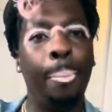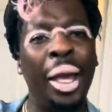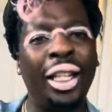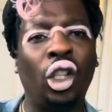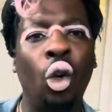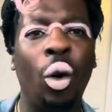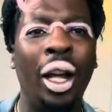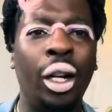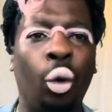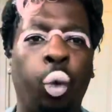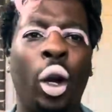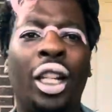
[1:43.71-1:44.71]
Get you in the
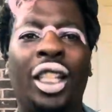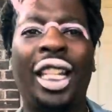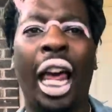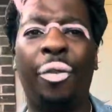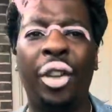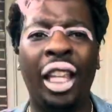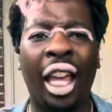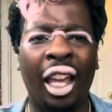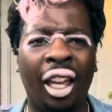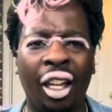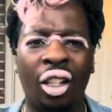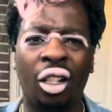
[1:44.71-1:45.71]
real seven
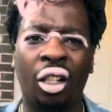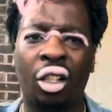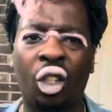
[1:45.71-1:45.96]
years.